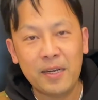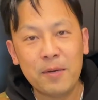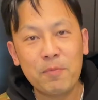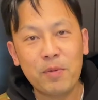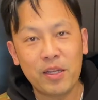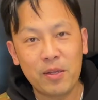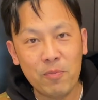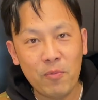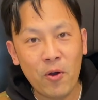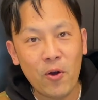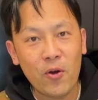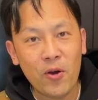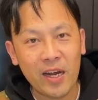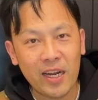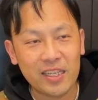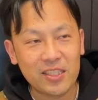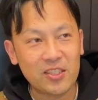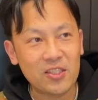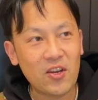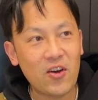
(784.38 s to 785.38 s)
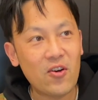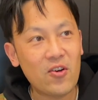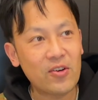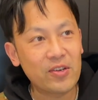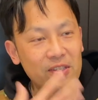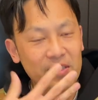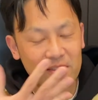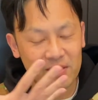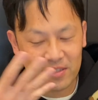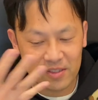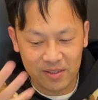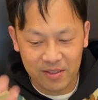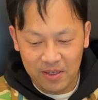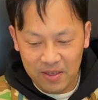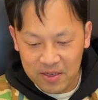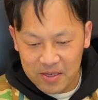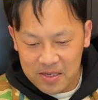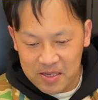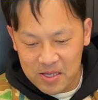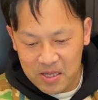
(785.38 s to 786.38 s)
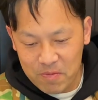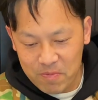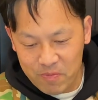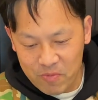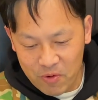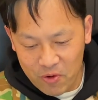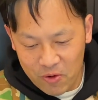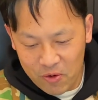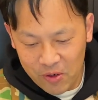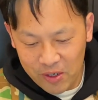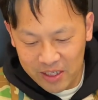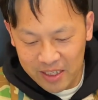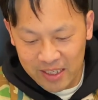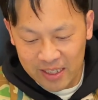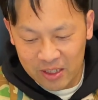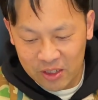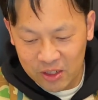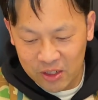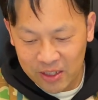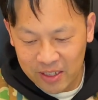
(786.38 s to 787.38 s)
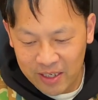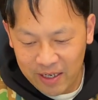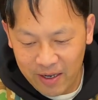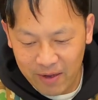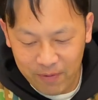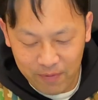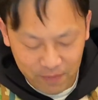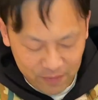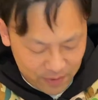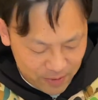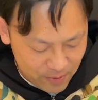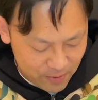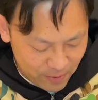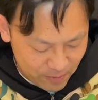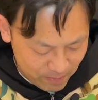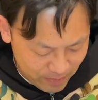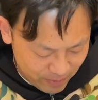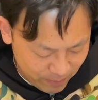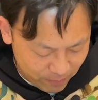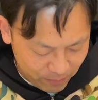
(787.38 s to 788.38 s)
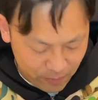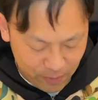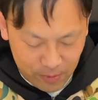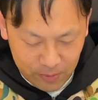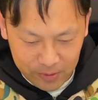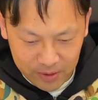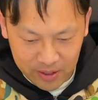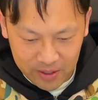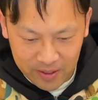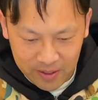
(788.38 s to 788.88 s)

But the more I talk, the more itch I feel on my throat.